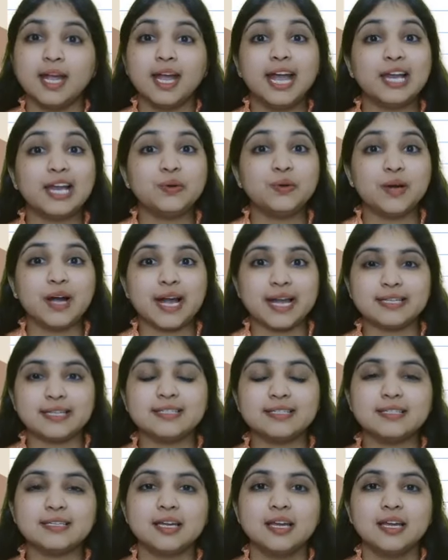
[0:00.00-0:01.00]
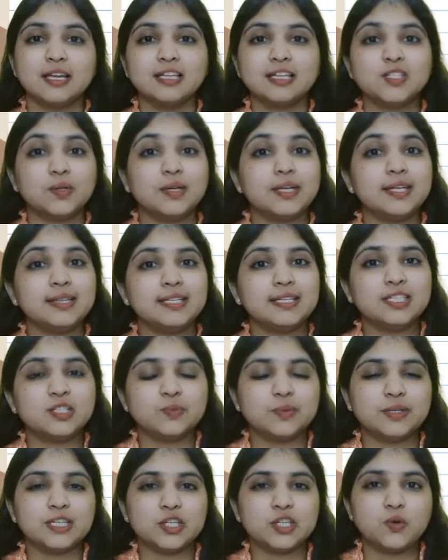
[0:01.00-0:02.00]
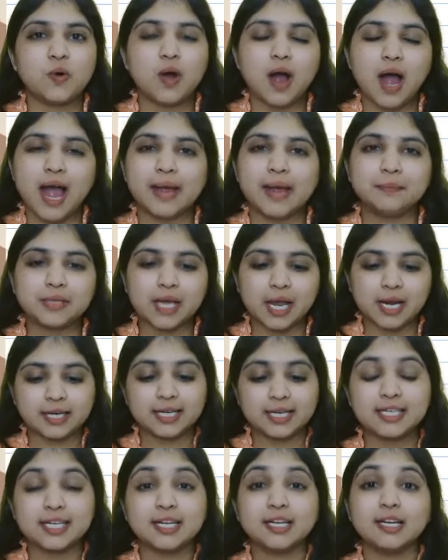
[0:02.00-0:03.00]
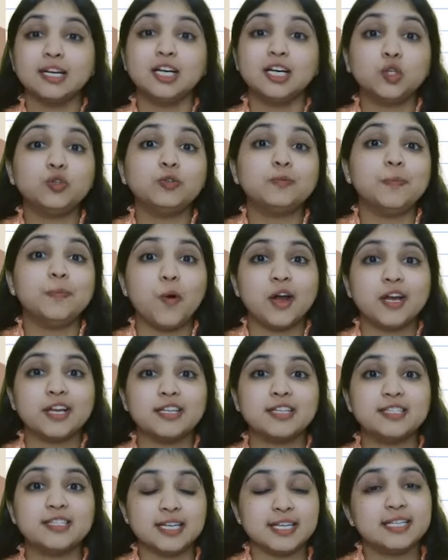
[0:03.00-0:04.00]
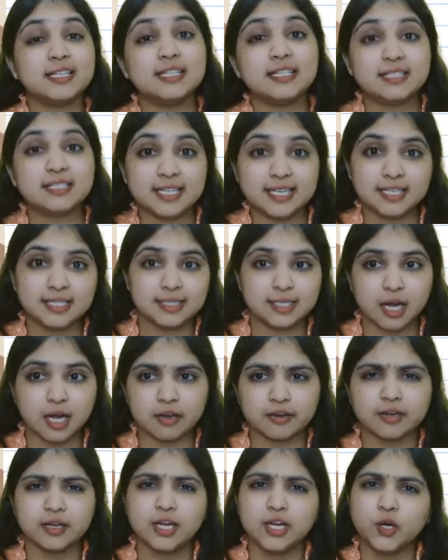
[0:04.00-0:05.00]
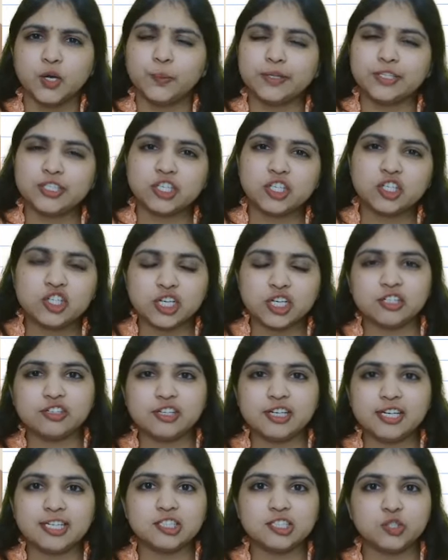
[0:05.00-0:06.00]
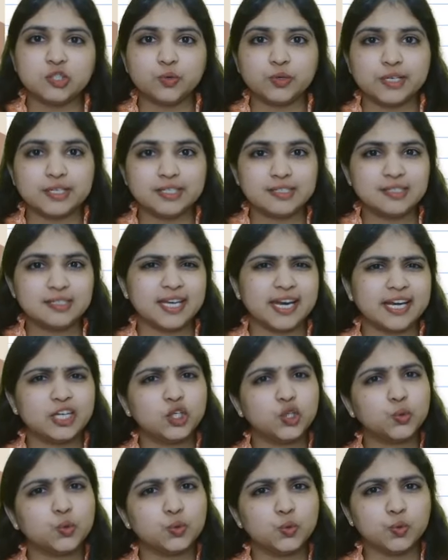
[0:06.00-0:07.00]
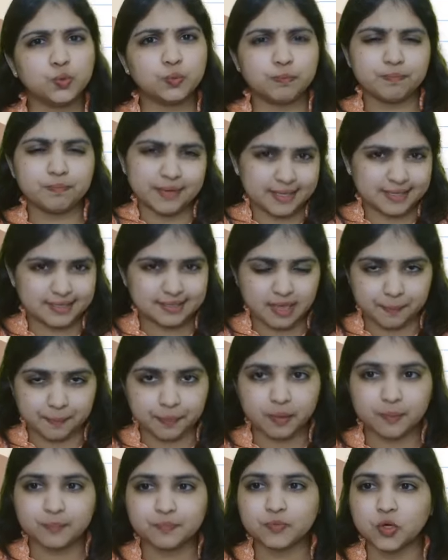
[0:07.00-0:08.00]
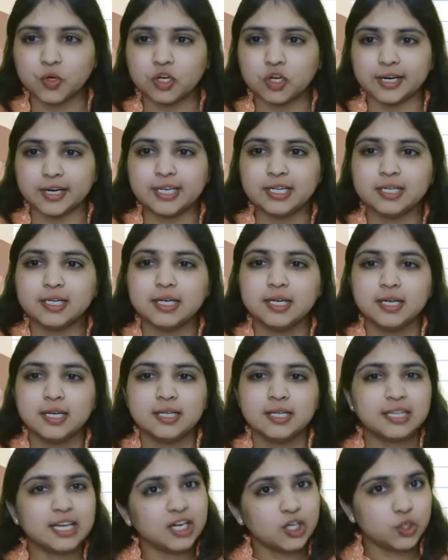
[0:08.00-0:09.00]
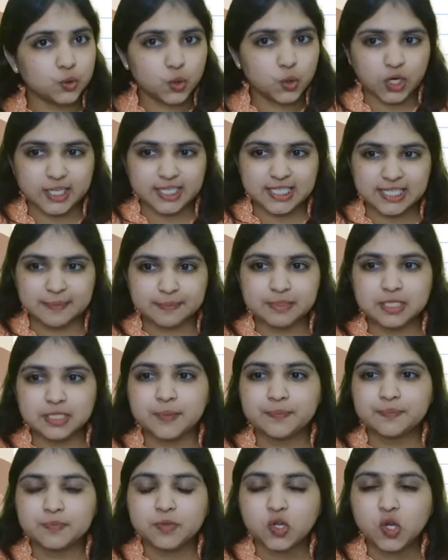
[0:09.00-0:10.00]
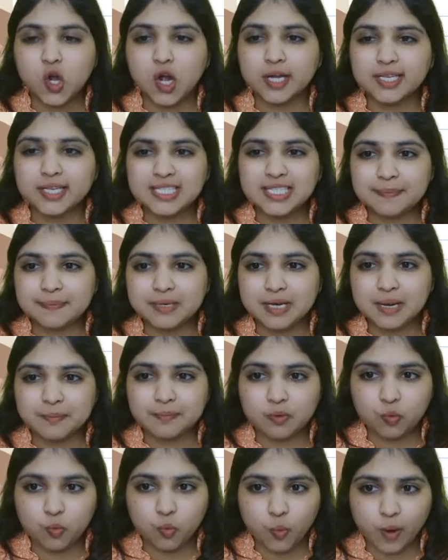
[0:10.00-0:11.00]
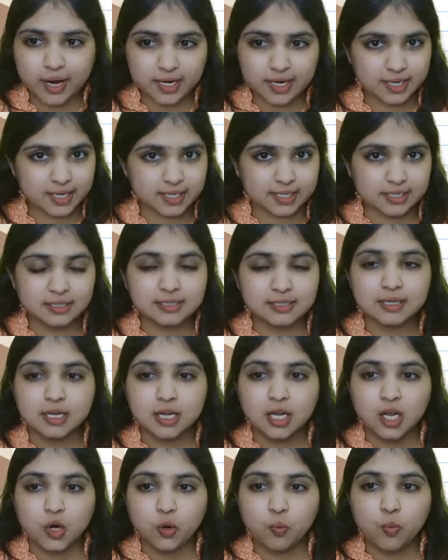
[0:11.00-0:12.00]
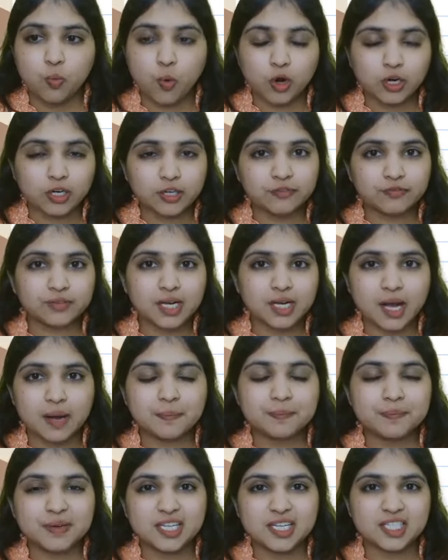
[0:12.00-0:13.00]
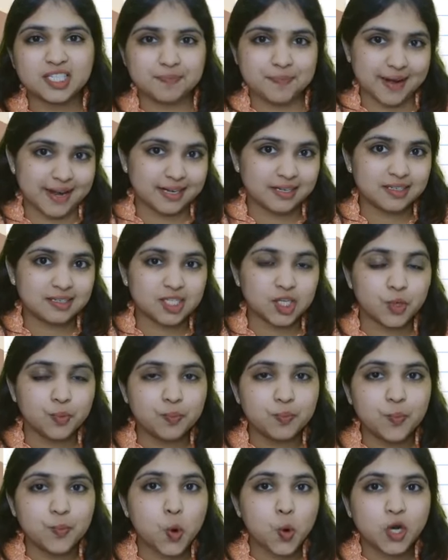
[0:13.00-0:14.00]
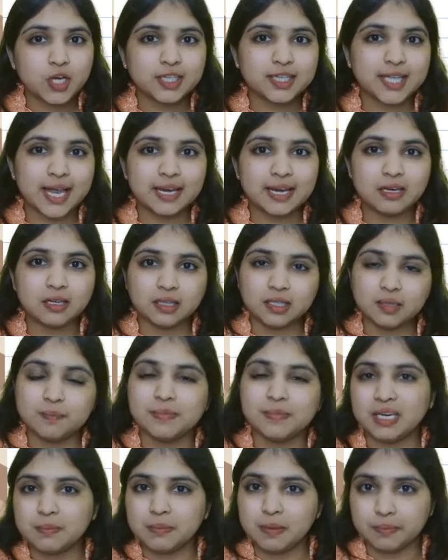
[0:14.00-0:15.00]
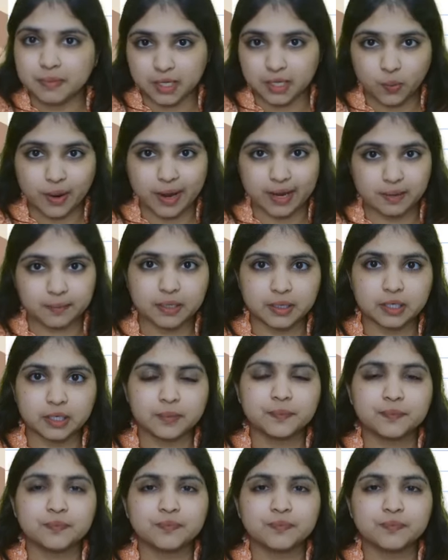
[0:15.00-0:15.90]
Hello guys, so in this video I am targeting 2 points in CSR which generally students tend to mix up. Alright, there are two concepts. Concept number 1 is, what if the company spends more than the minimum requirement?